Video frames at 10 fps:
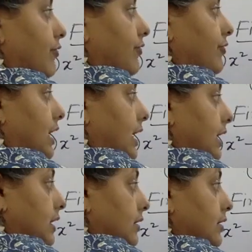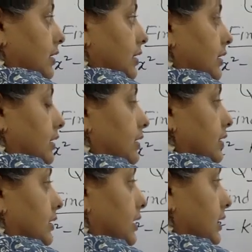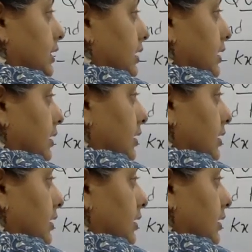find the